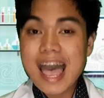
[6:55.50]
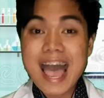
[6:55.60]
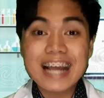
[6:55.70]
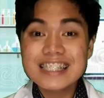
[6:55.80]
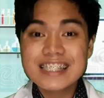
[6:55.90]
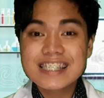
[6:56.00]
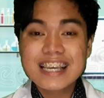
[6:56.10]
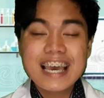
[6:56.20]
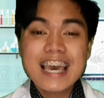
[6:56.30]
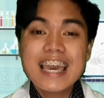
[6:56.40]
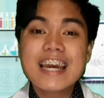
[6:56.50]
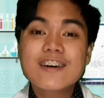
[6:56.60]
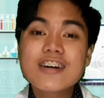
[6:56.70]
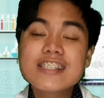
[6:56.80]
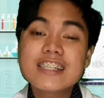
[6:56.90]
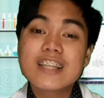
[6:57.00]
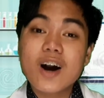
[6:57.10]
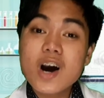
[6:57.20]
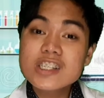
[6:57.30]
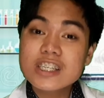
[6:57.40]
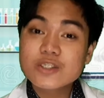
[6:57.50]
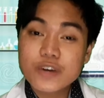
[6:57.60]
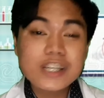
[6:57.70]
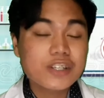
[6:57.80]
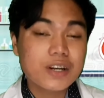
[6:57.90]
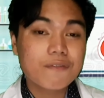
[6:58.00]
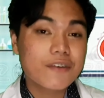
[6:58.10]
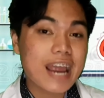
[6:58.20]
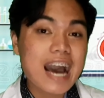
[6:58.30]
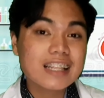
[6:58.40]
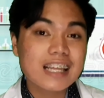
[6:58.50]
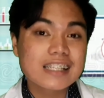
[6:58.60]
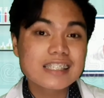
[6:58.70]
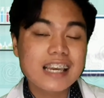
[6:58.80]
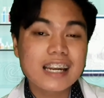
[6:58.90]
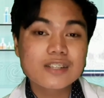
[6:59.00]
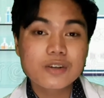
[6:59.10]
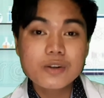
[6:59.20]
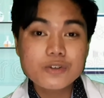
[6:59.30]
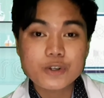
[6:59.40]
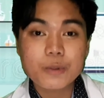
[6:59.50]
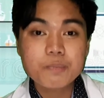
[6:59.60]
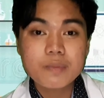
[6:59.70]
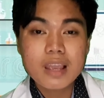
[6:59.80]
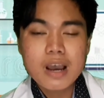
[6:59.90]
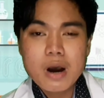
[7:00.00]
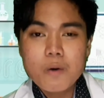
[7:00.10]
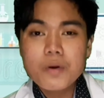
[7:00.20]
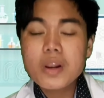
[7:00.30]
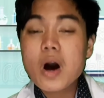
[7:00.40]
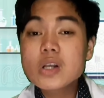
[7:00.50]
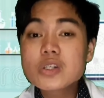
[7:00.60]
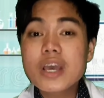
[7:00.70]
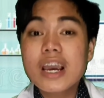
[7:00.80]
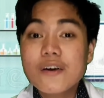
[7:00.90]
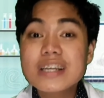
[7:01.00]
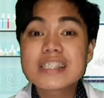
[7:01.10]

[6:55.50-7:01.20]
Hence, increasing the concentration of reactants in a solution will also increase